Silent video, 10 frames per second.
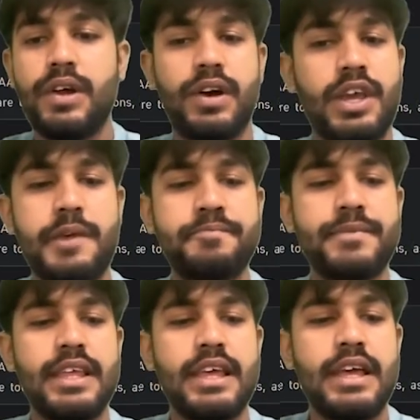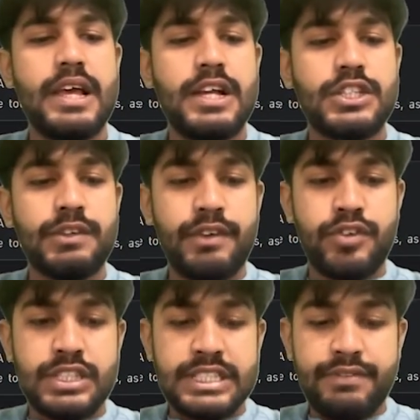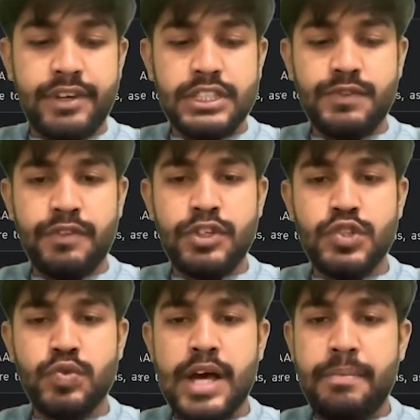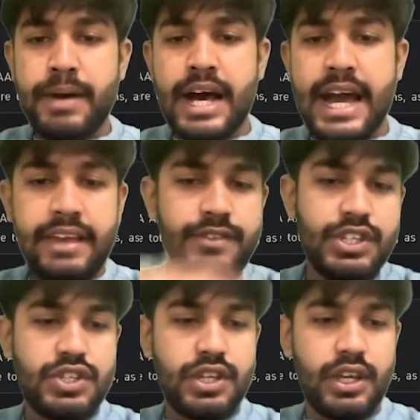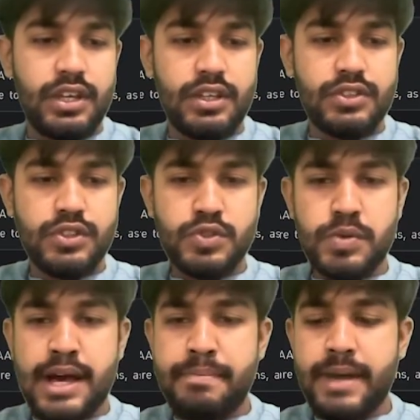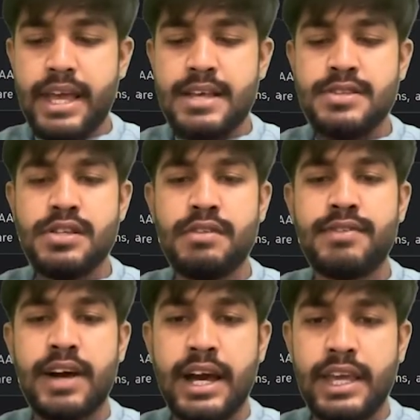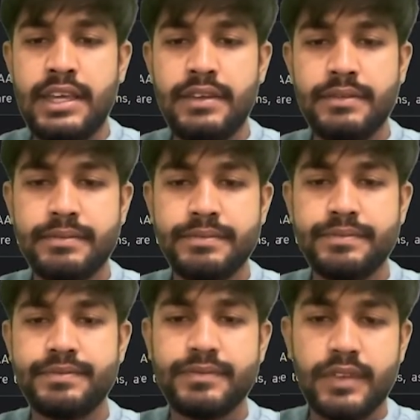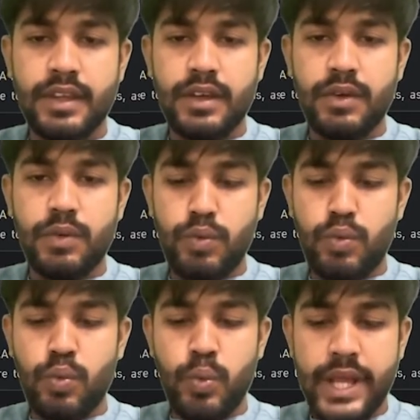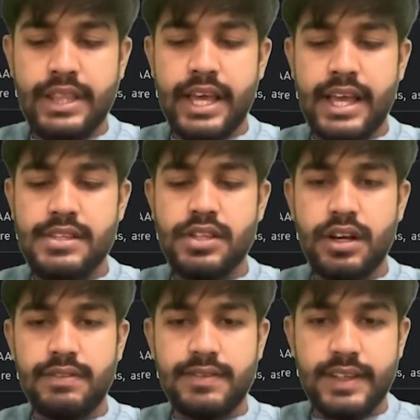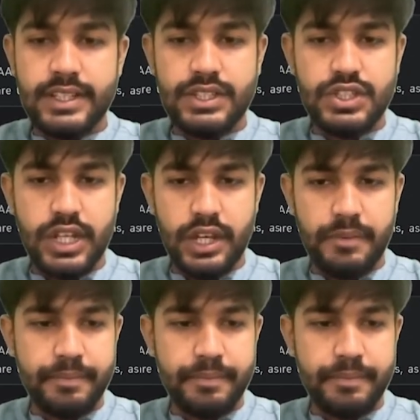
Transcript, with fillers: Okay, so we would say first we would swap I with j. So swap S of I with S of j.